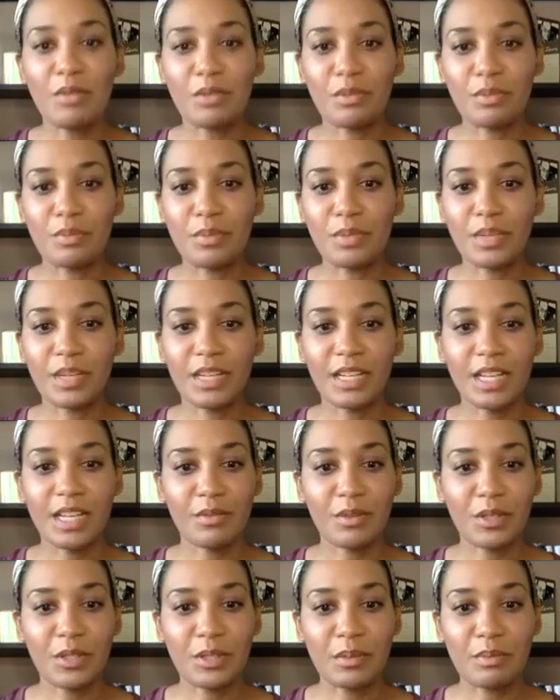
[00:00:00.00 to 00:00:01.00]
a book, and I
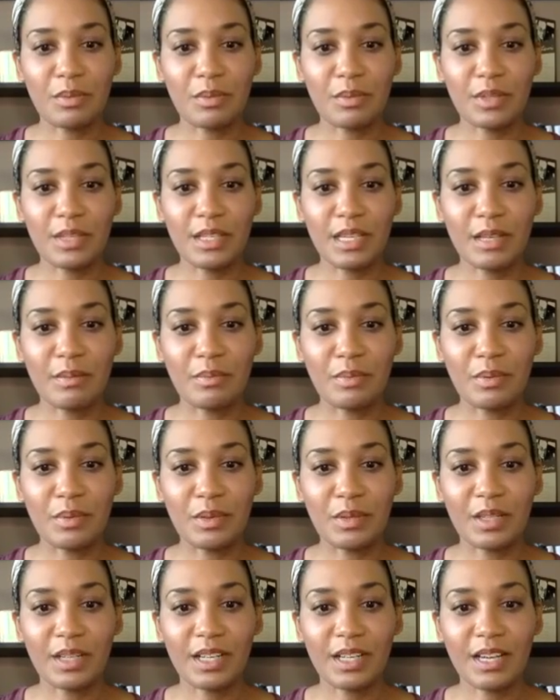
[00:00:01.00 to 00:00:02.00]
want to put that
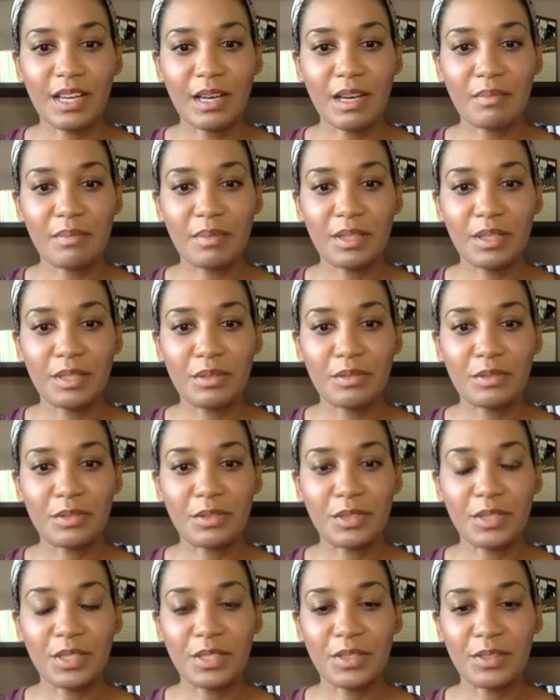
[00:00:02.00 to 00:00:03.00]
book up
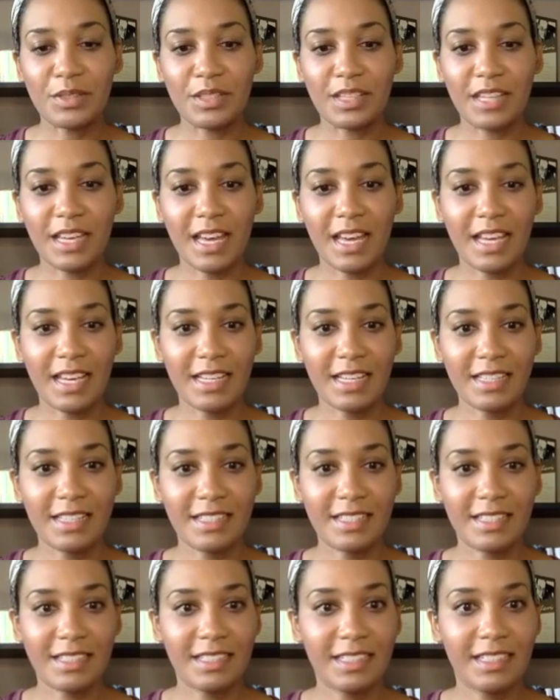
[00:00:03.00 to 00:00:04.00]
for you
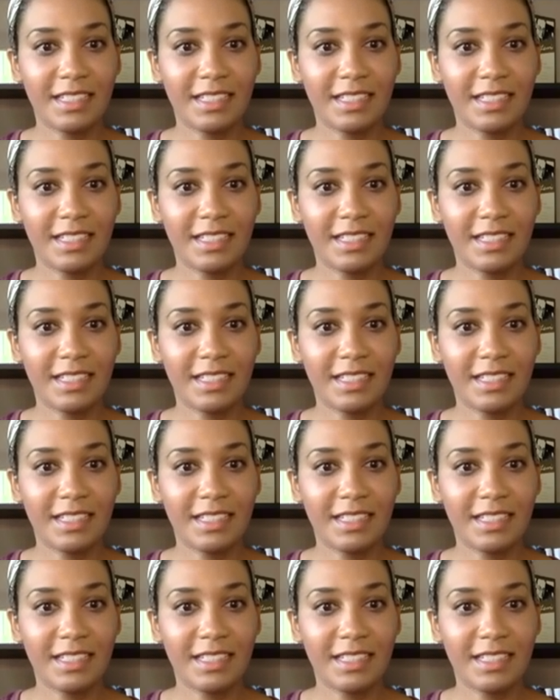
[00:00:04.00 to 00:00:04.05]
guys.